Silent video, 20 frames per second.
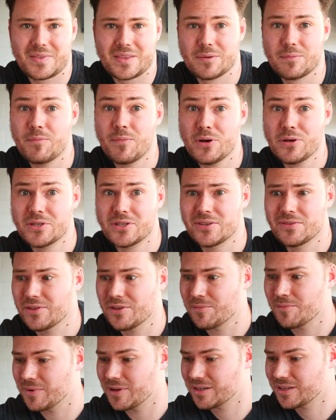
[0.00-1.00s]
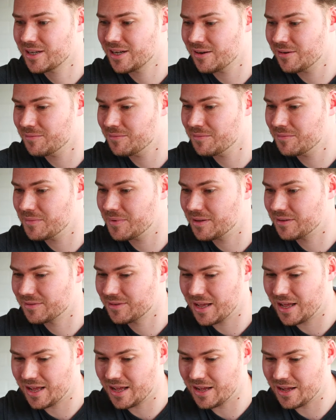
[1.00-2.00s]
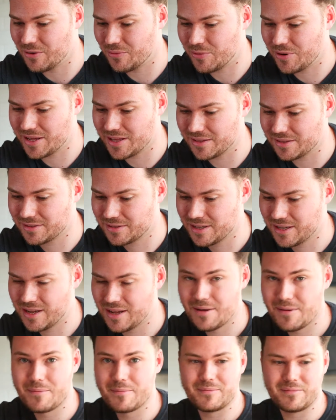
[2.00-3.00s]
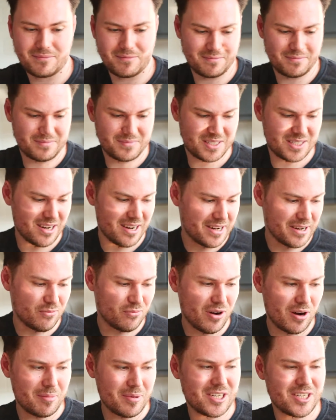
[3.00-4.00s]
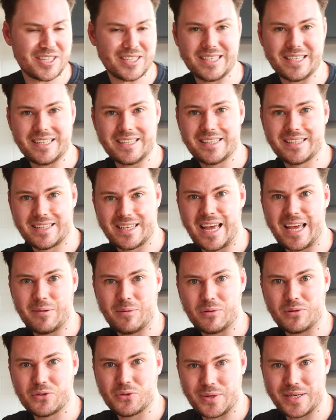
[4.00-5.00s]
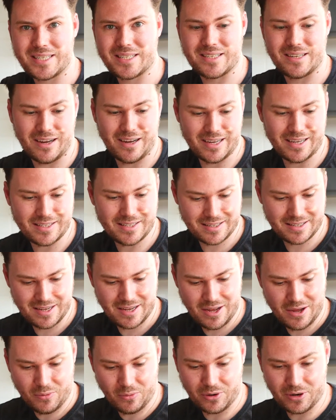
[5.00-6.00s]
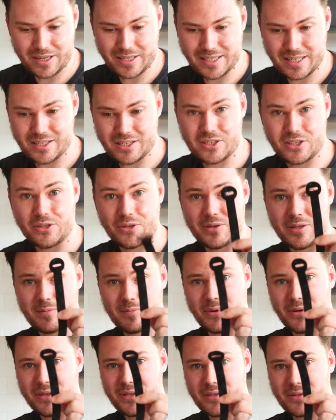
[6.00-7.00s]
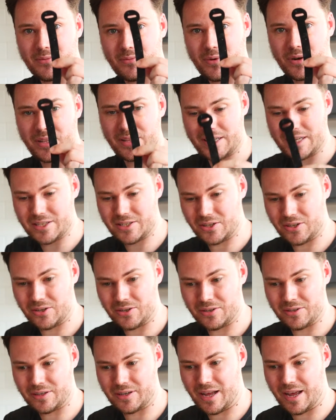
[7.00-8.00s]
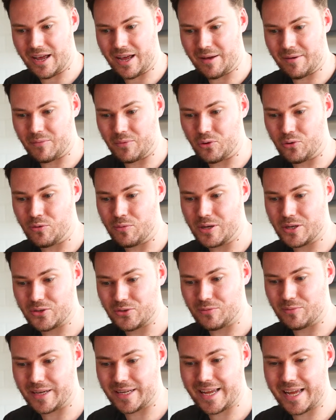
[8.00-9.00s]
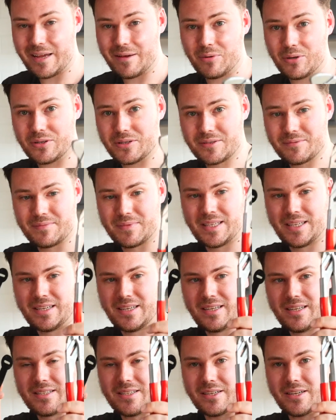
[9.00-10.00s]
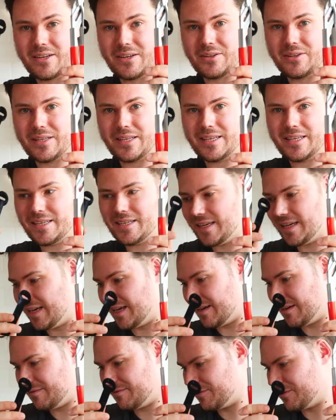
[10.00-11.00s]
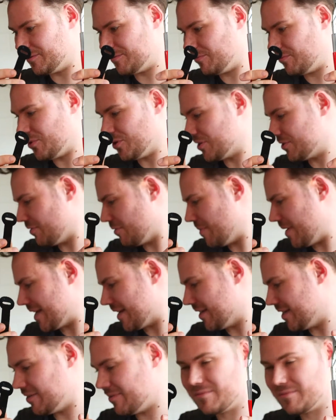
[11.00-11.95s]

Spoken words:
most of them come with slightly rubbishy cable twist ties. What I tend to do is put one of these on almost all my cables, so for want of a better